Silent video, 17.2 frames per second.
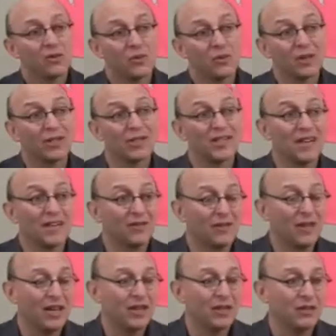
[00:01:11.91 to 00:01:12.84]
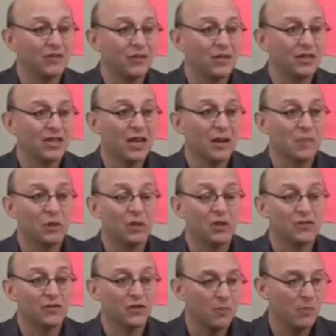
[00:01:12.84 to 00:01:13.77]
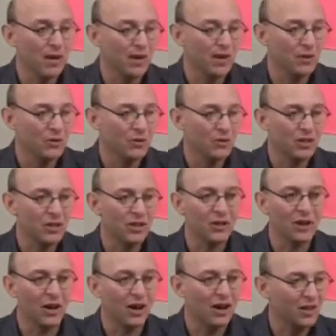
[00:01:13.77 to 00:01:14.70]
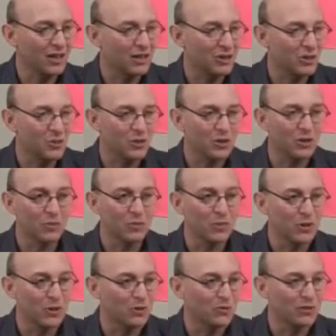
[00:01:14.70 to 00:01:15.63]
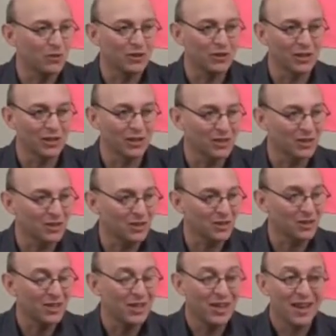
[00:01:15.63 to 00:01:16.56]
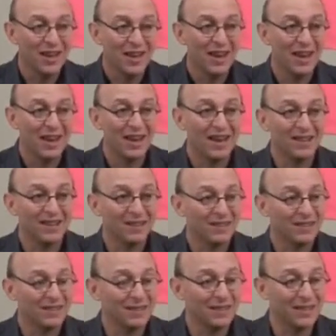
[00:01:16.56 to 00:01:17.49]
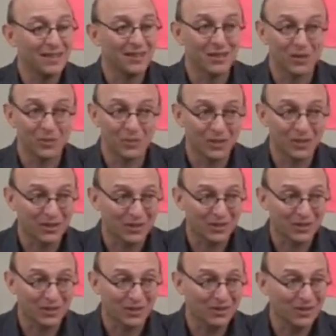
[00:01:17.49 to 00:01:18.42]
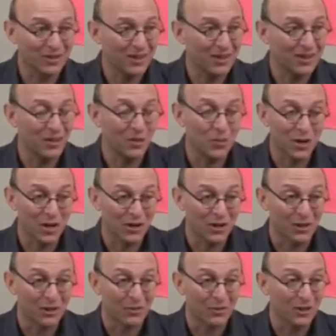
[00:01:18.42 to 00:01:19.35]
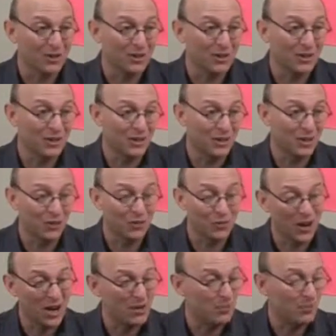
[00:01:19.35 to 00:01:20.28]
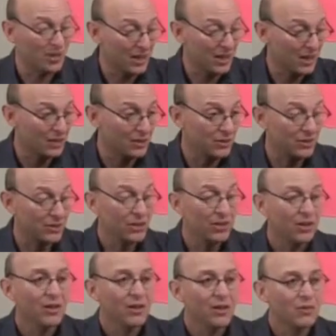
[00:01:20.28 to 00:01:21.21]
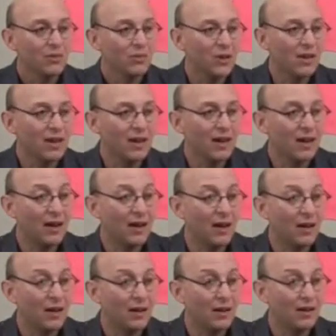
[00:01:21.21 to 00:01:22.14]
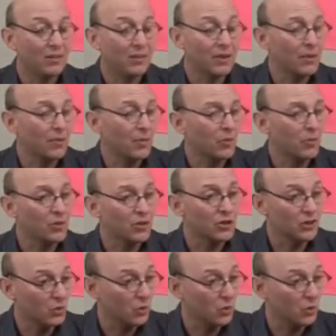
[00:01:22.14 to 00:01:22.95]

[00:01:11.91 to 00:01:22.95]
so we can take advantage, for example, of tomatoes in August when they're beautiful and delicious, and not so much in the winter when they're kind of red potatoes. We came up with